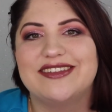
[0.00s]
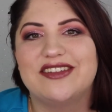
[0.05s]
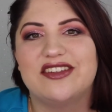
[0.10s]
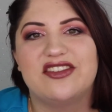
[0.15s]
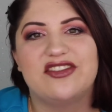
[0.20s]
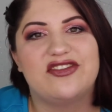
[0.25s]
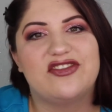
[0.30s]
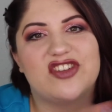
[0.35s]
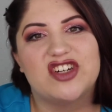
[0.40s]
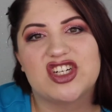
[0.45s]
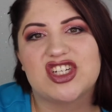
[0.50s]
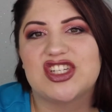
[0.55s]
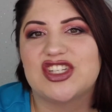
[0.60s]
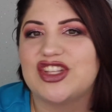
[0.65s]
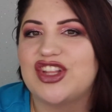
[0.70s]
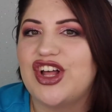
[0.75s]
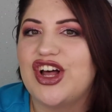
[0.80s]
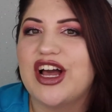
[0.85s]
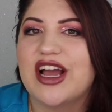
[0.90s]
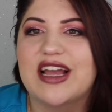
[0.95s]
first
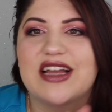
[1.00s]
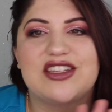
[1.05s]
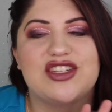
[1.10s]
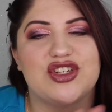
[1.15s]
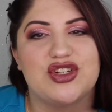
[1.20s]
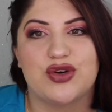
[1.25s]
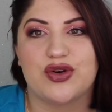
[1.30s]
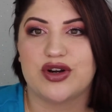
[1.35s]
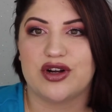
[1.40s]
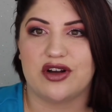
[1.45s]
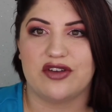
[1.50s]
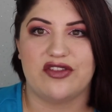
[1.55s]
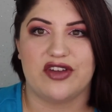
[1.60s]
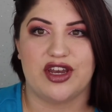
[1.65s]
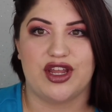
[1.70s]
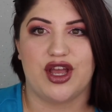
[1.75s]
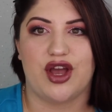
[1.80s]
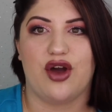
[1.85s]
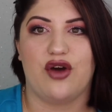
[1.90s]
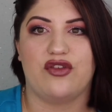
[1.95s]
look tutorial
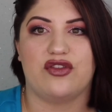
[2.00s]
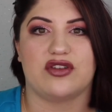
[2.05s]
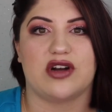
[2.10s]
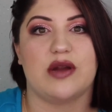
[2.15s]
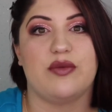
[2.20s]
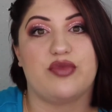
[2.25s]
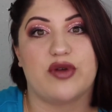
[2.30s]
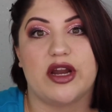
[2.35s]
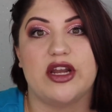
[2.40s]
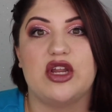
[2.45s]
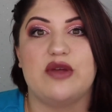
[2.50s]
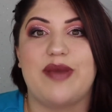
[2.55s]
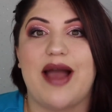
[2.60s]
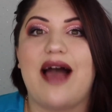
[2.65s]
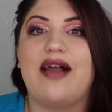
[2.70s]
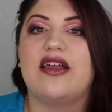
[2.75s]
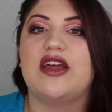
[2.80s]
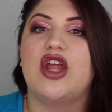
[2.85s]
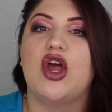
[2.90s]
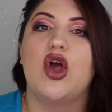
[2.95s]
video for a brand new
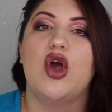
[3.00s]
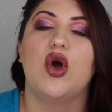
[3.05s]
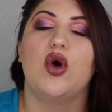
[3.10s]
palette